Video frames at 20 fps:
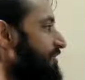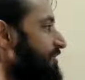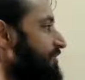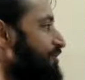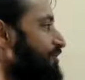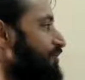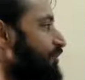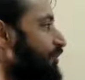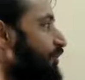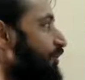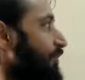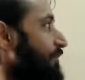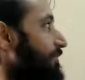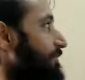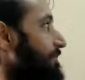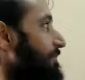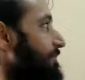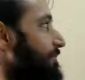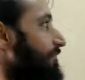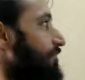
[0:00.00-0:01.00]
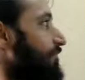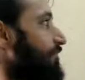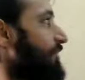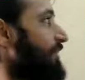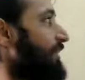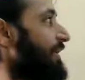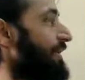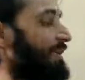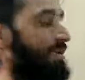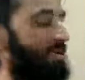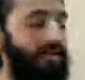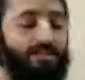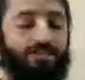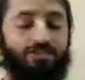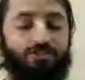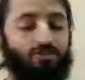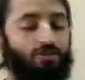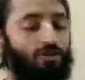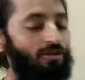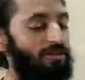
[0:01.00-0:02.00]
So,
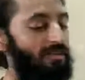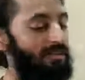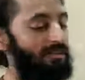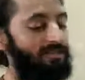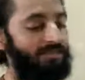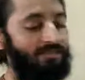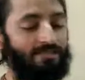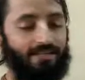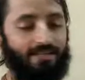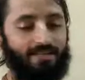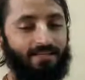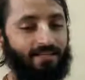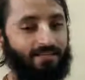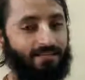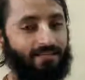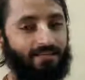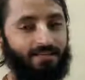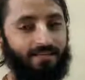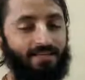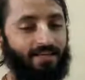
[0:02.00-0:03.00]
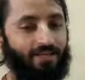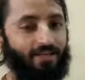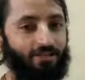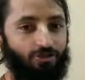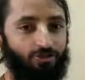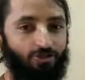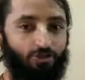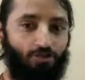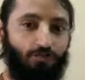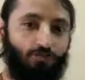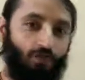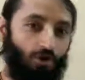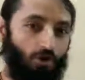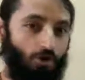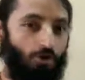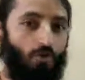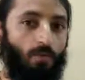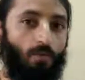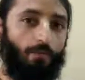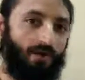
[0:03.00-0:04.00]
it's not necessary that he should
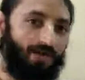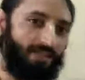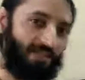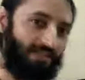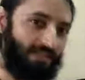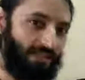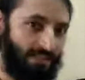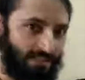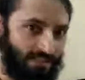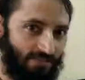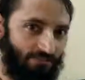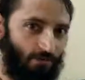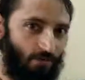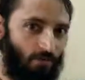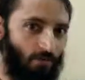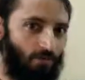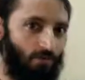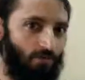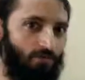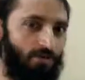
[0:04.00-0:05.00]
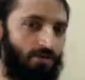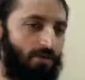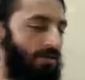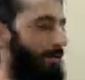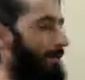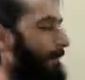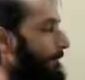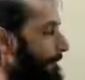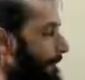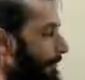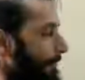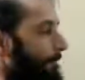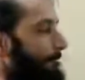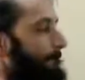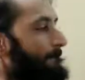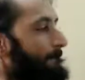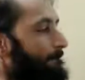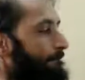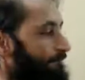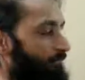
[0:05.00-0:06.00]
follow, but he does follow
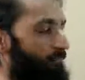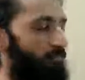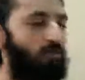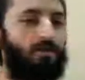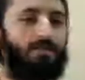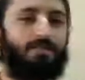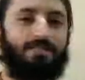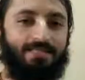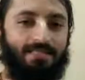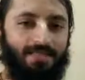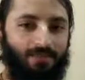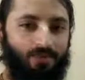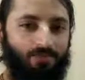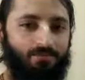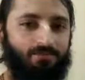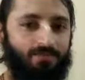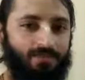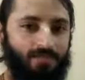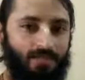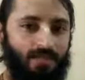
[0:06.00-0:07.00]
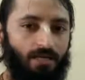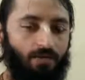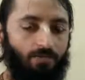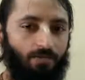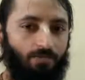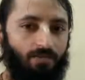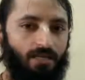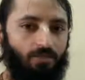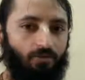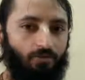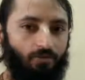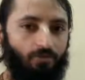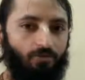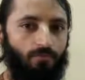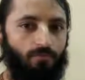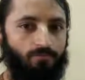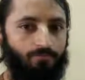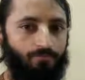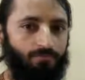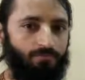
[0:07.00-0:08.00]
for the sake of general public to
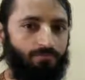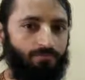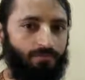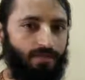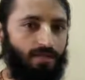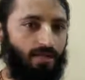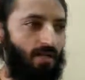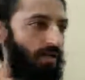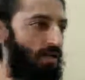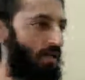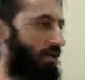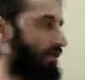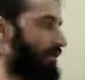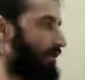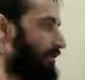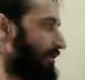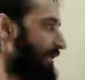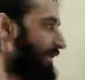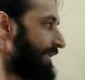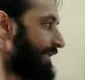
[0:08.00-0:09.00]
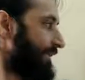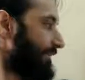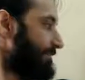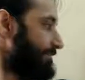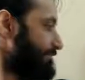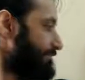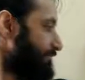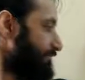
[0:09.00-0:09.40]
lead,